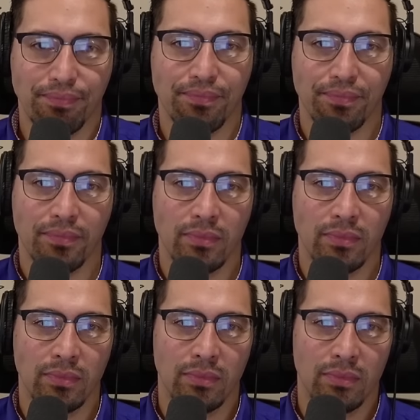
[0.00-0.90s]

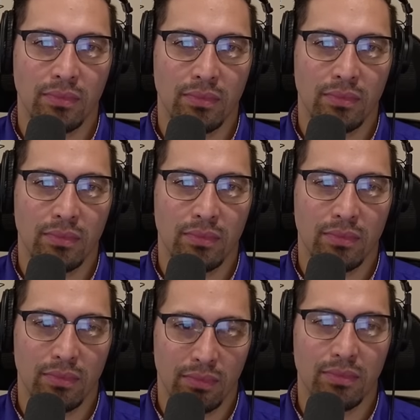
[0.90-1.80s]

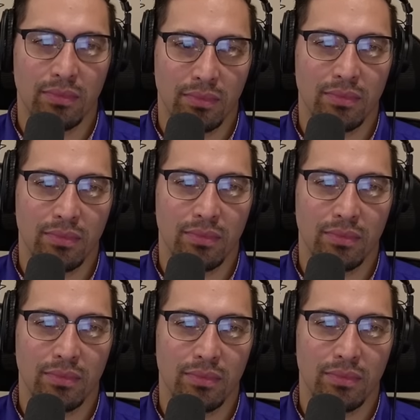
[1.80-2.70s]

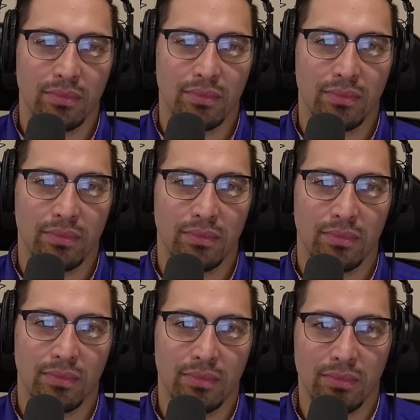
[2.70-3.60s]

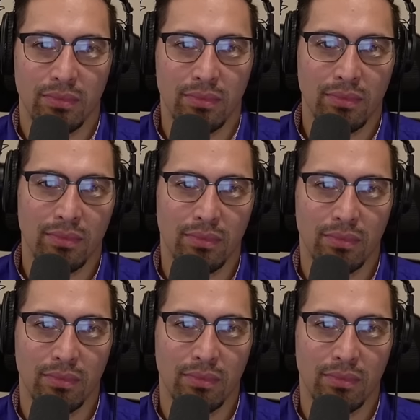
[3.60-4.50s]

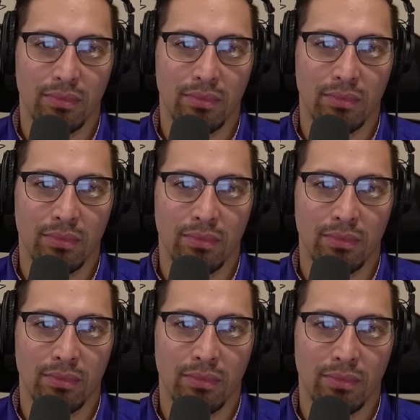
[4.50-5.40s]

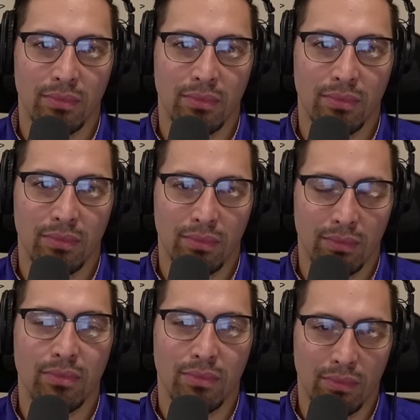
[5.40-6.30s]

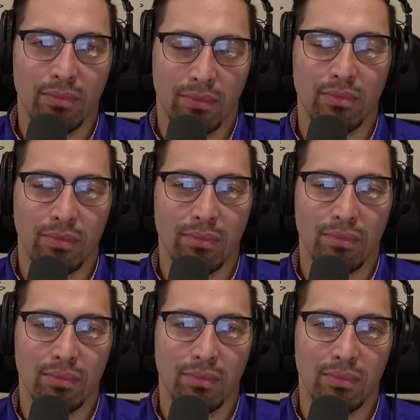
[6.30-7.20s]

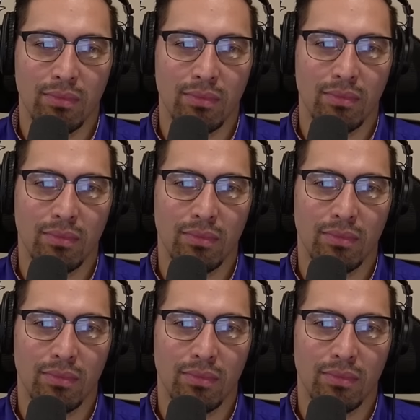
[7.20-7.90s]
This person isn't speaking.